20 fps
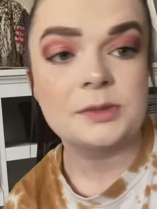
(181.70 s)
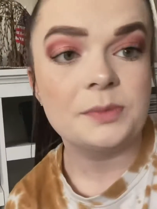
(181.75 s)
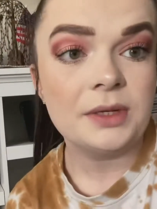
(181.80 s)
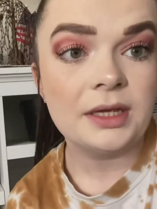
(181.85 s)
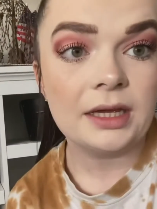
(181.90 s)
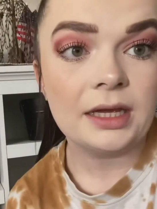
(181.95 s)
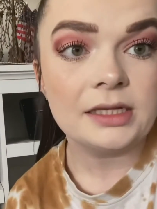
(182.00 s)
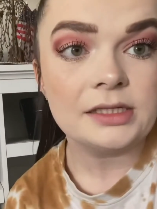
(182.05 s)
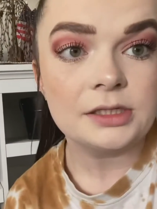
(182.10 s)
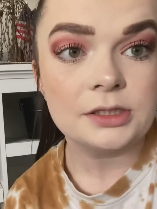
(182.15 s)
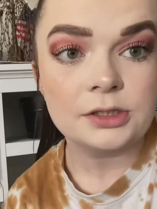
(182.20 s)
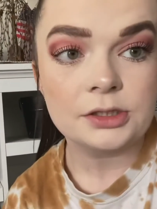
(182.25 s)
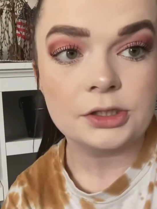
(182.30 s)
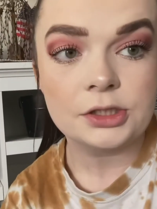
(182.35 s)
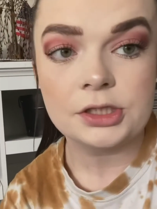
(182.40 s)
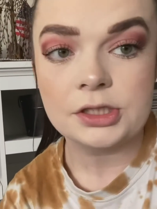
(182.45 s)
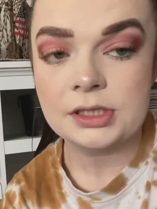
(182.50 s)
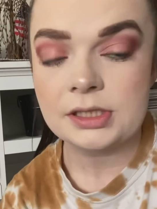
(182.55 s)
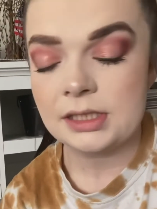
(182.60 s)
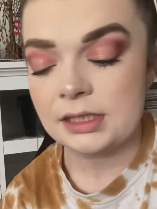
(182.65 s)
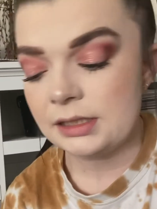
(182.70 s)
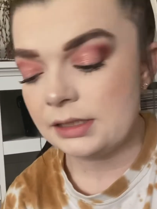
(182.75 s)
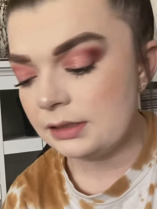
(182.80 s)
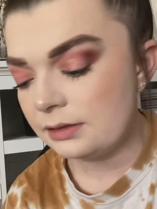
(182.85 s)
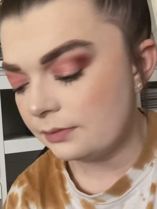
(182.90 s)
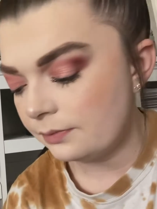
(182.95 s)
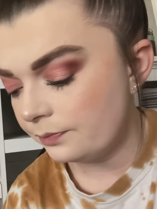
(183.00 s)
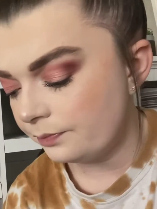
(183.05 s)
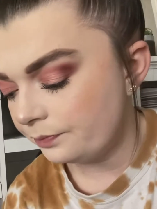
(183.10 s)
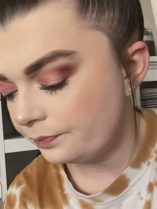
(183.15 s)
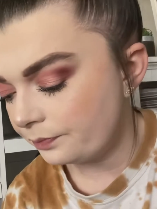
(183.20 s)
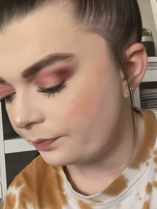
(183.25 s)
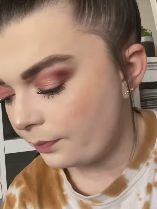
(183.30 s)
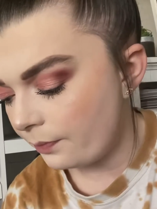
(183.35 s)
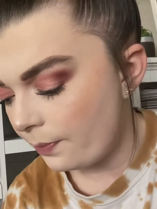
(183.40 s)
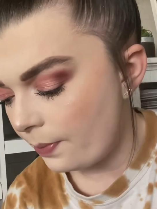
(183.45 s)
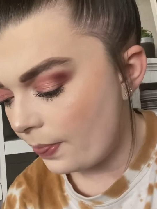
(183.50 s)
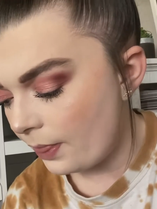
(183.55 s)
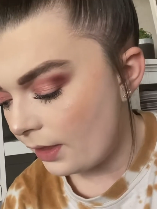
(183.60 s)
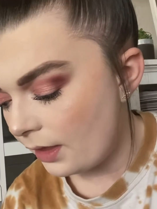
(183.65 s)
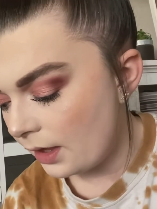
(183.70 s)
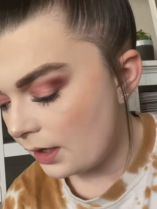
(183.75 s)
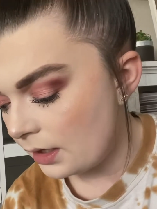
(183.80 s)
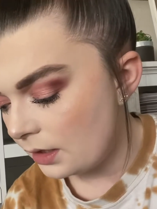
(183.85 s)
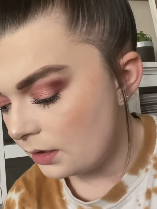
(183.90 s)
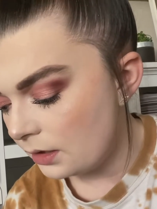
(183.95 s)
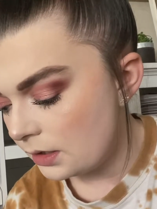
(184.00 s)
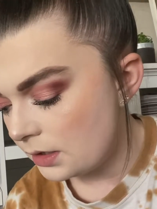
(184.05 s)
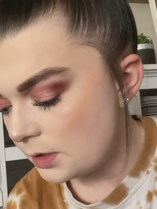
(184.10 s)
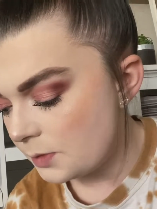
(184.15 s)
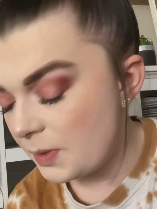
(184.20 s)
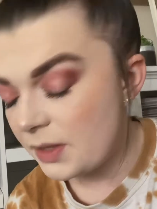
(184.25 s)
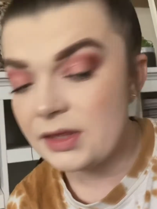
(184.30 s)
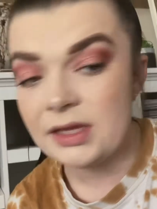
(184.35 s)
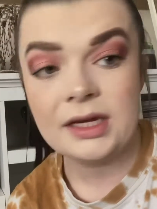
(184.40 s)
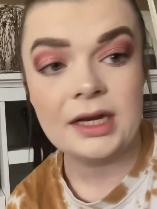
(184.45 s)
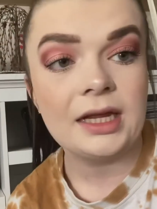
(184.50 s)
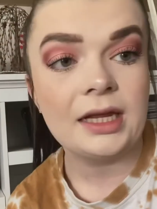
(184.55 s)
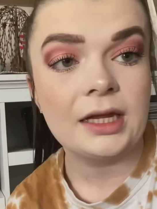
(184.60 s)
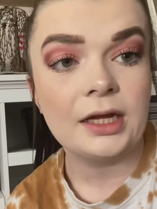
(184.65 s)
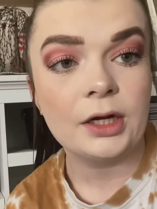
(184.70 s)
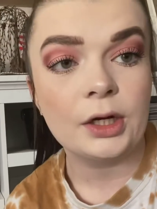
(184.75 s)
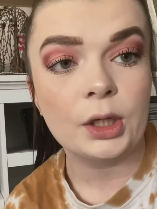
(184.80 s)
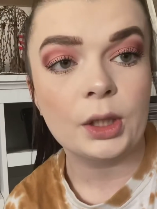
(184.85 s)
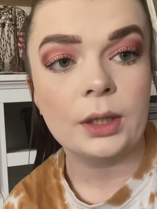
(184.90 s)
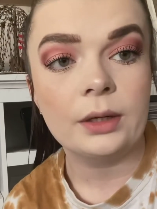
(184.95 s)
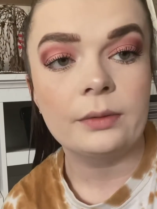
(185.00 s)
me and Kayson are just gonna spend the day here.